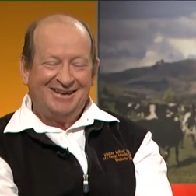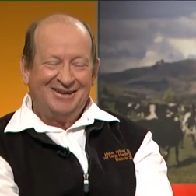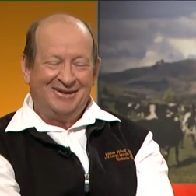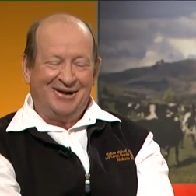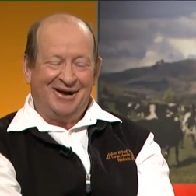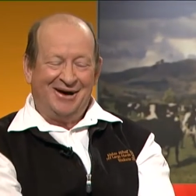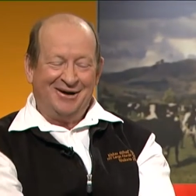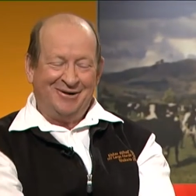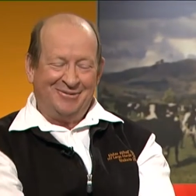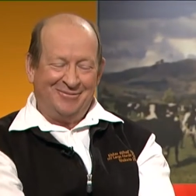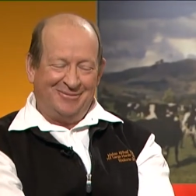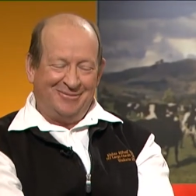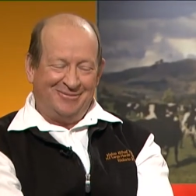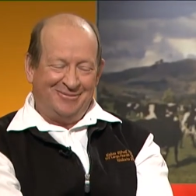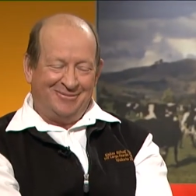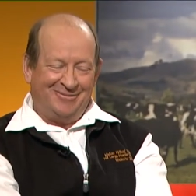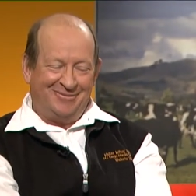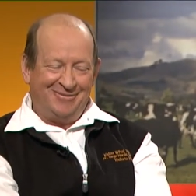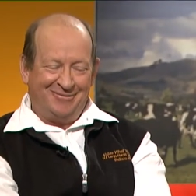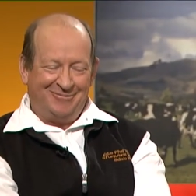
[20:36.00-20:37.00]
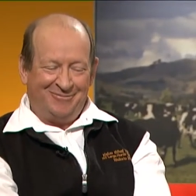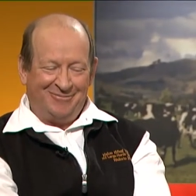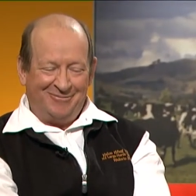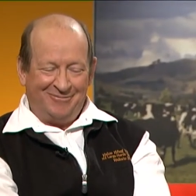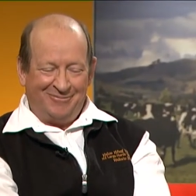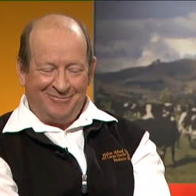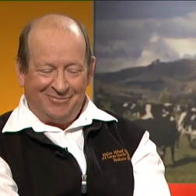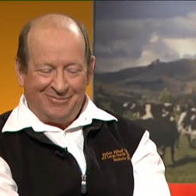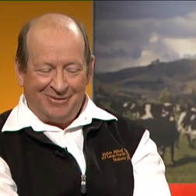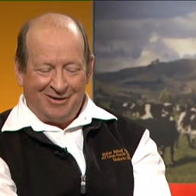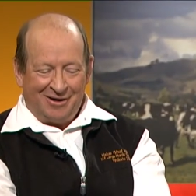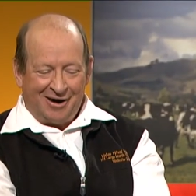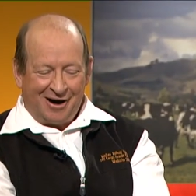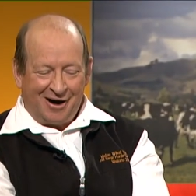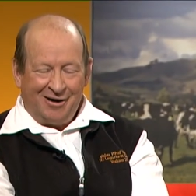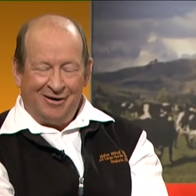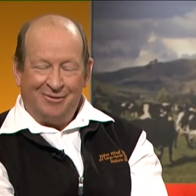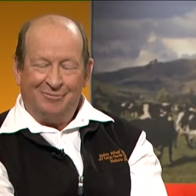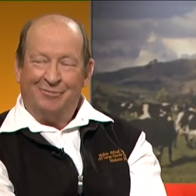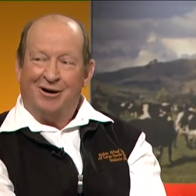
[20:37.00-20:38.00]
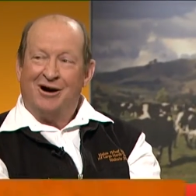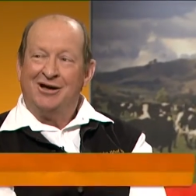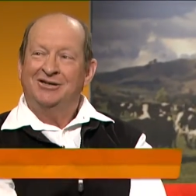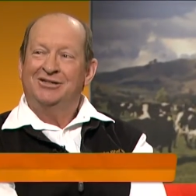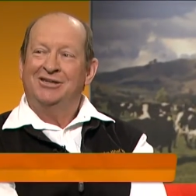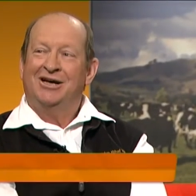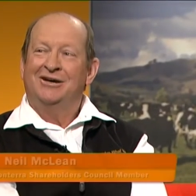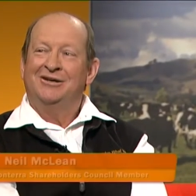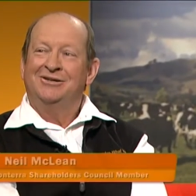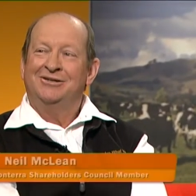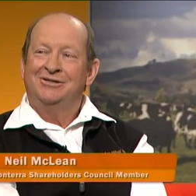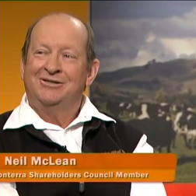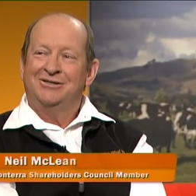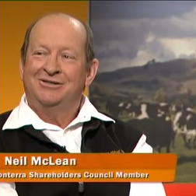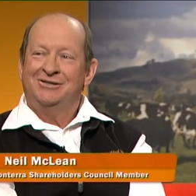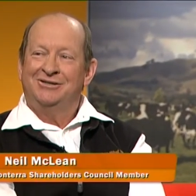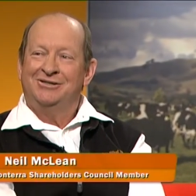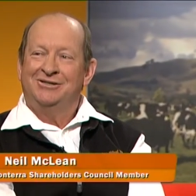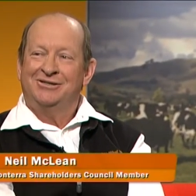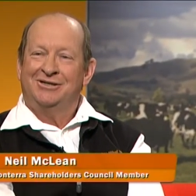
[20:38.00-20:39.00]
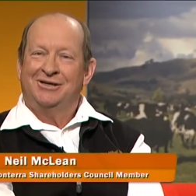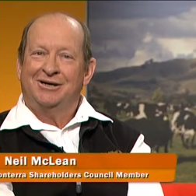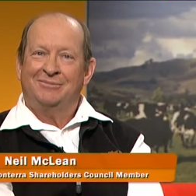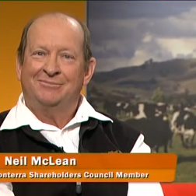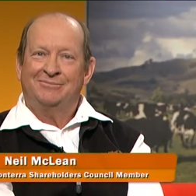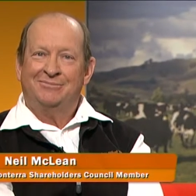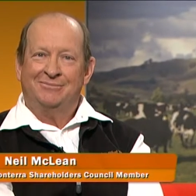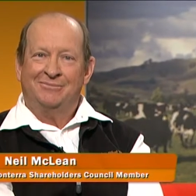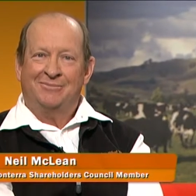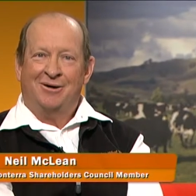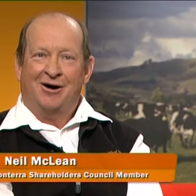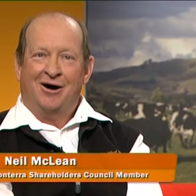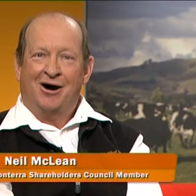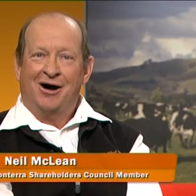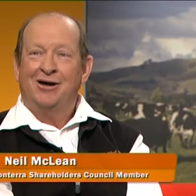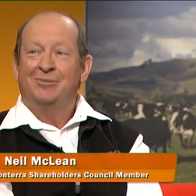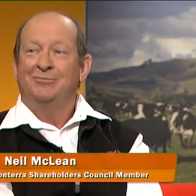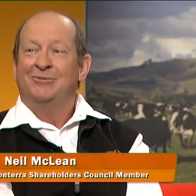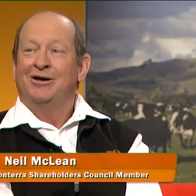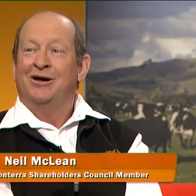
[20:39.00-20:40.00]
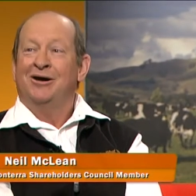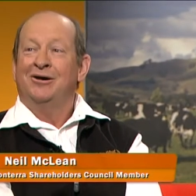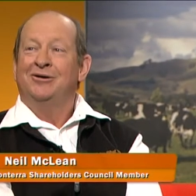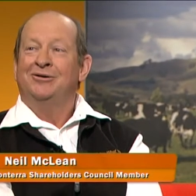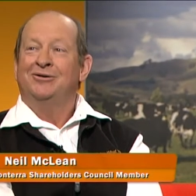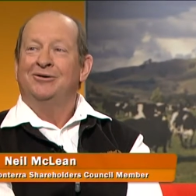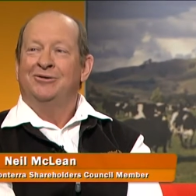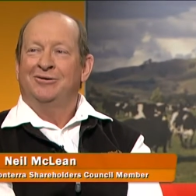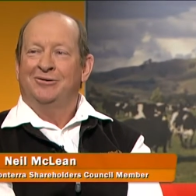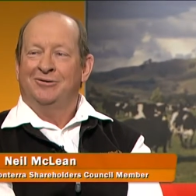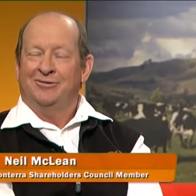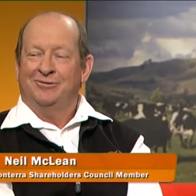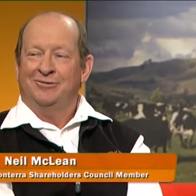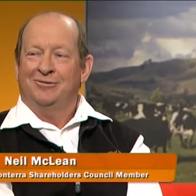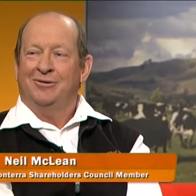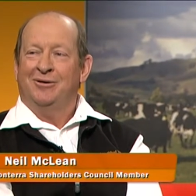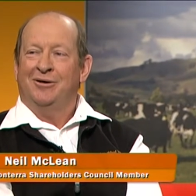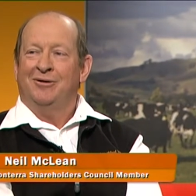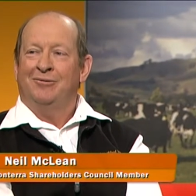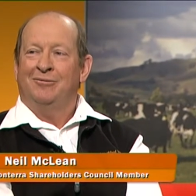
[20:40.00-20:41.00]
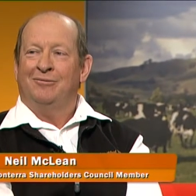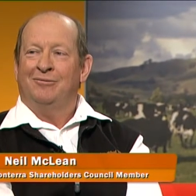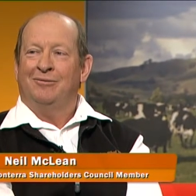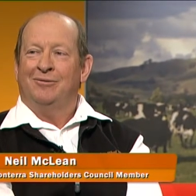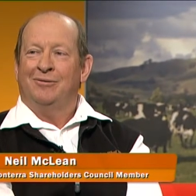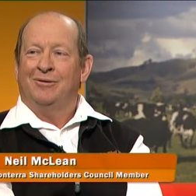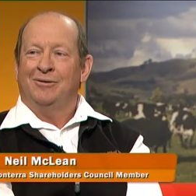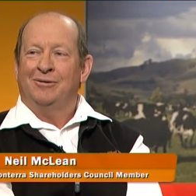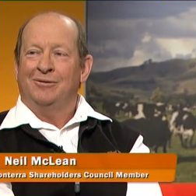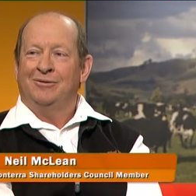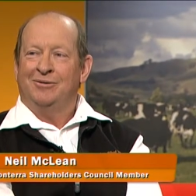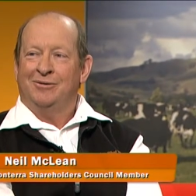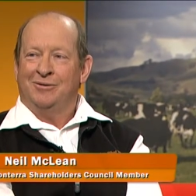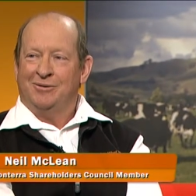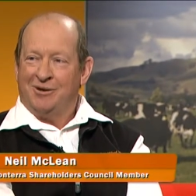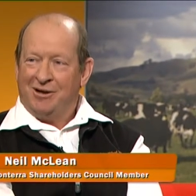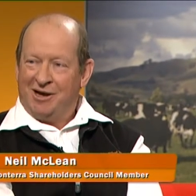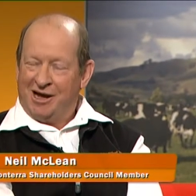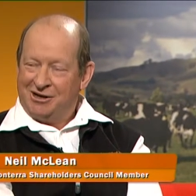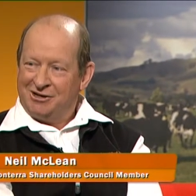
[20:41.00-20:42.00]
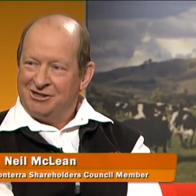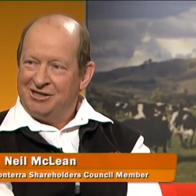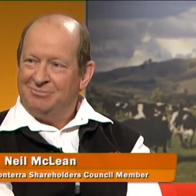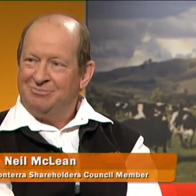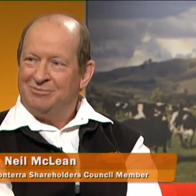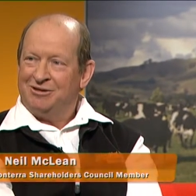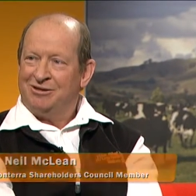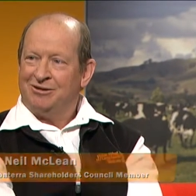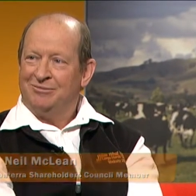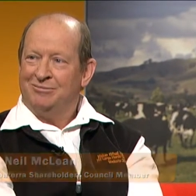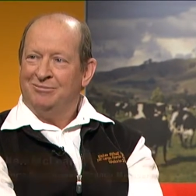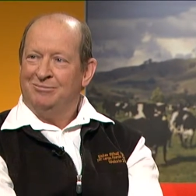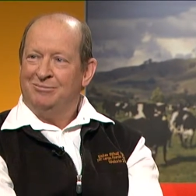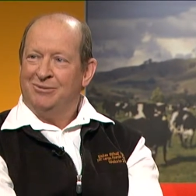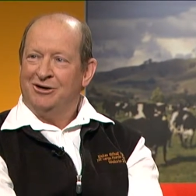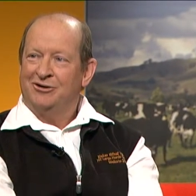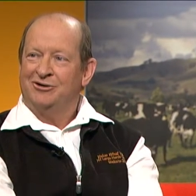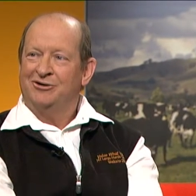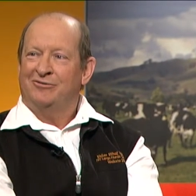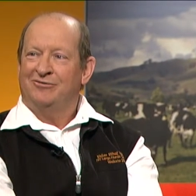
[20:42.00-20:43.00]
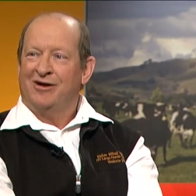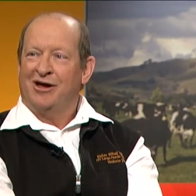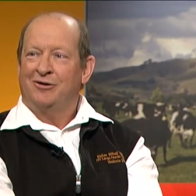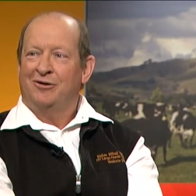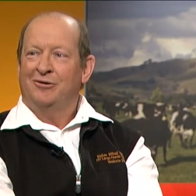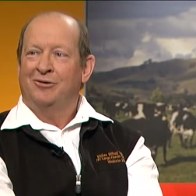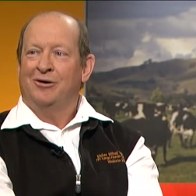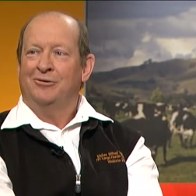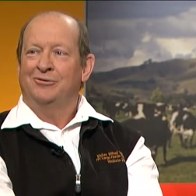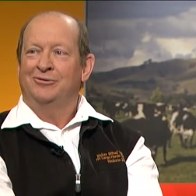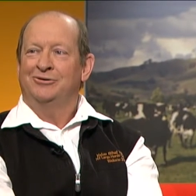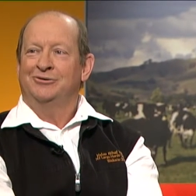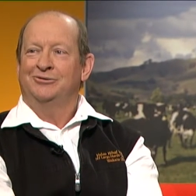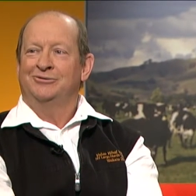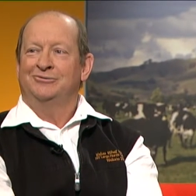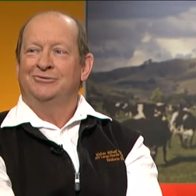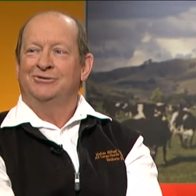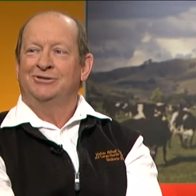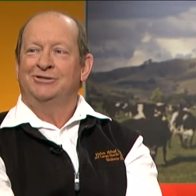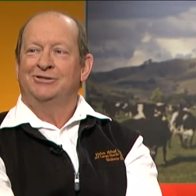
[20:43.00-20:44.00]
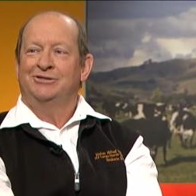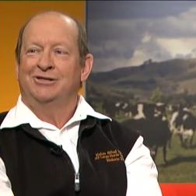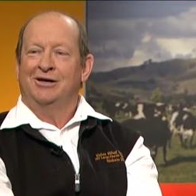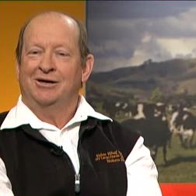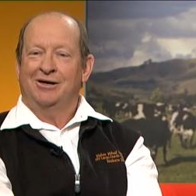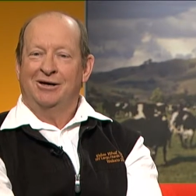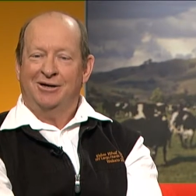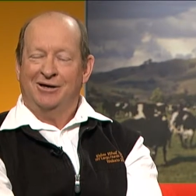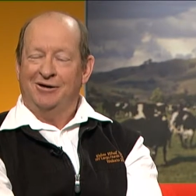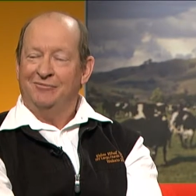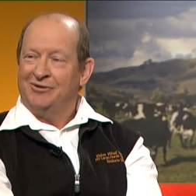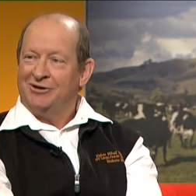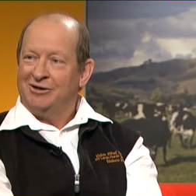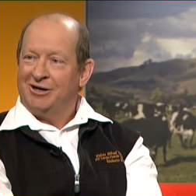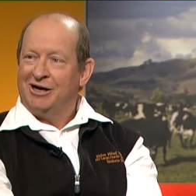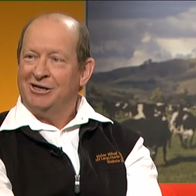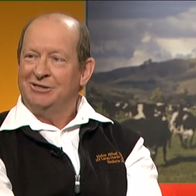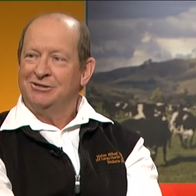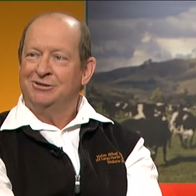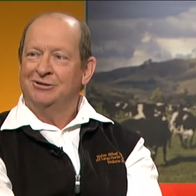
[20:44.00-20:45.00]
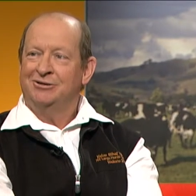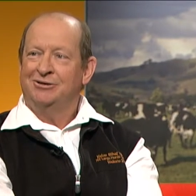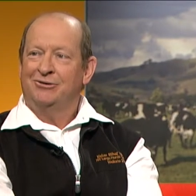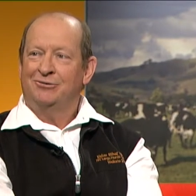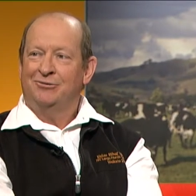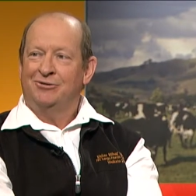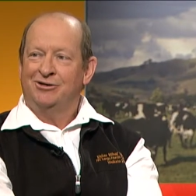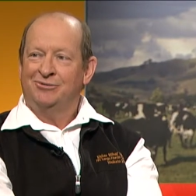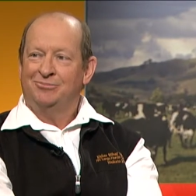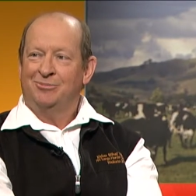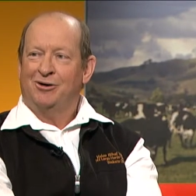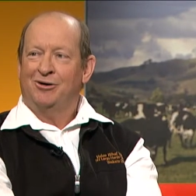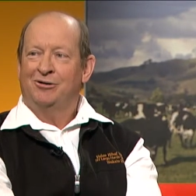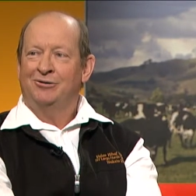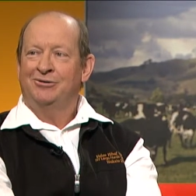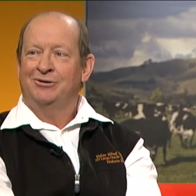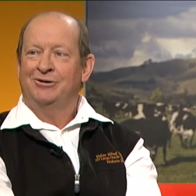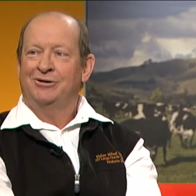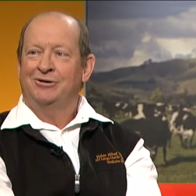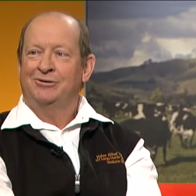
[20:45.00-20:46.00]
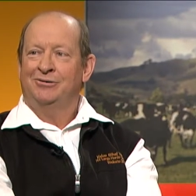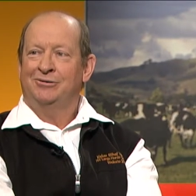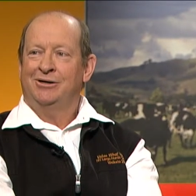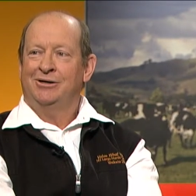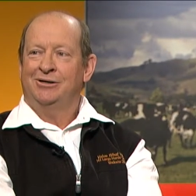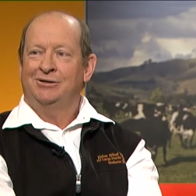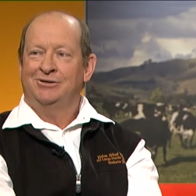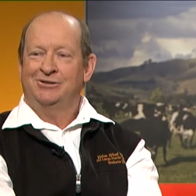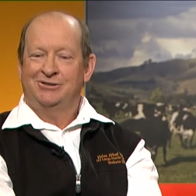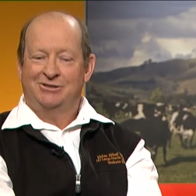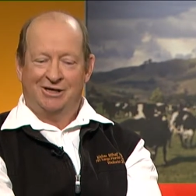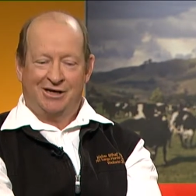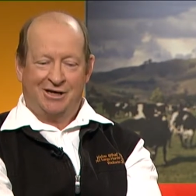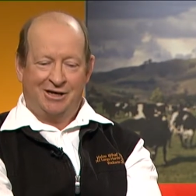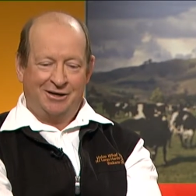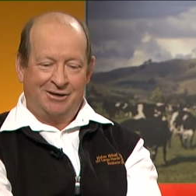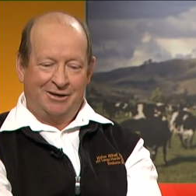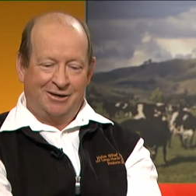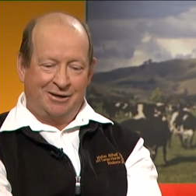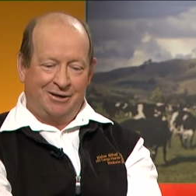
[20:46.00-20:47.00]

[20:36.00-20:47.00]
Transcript: No, uh, my challenge is um, I am going to accept the Minister of Agriculture's uh, invitation to respond to his uh,